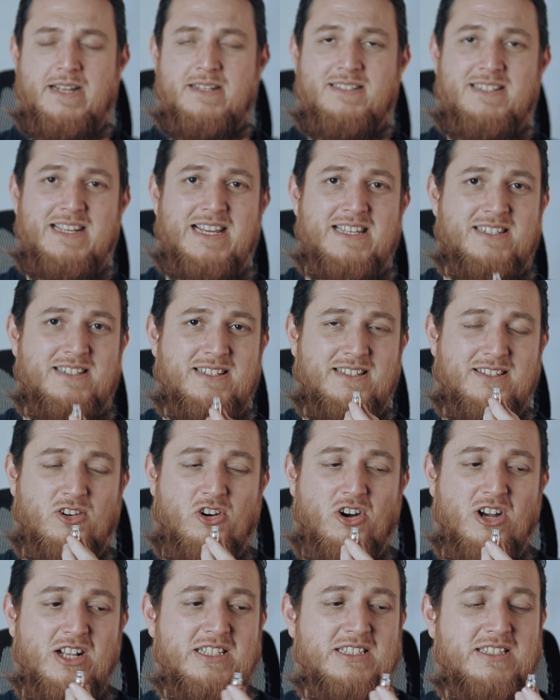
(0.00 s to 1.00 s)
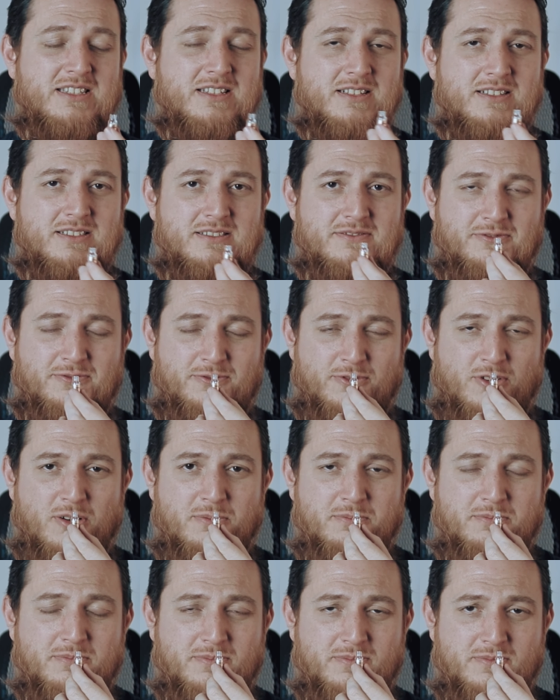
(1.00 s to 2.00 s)
test the oils
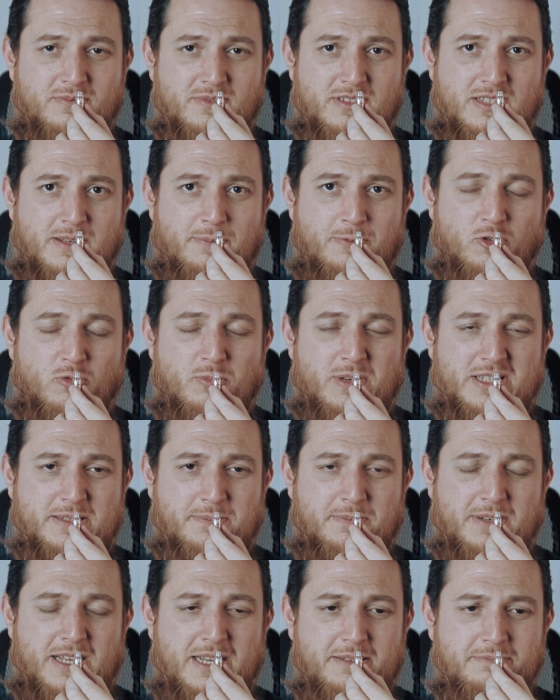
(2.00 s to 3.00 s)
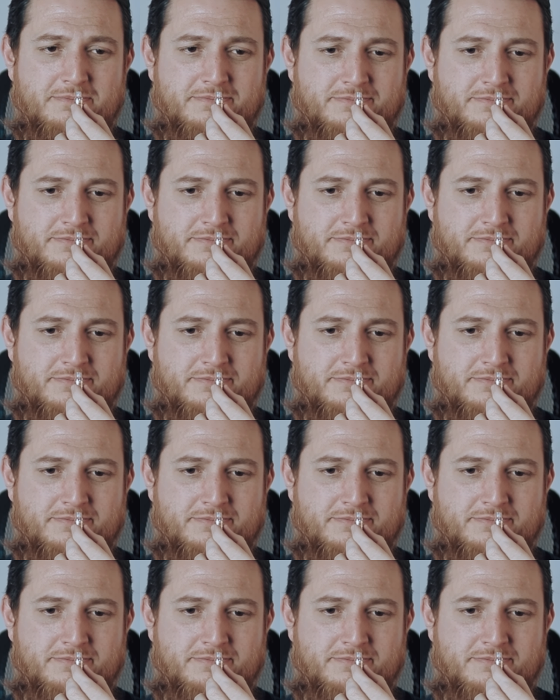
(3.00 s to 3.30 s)
from AromaSublime.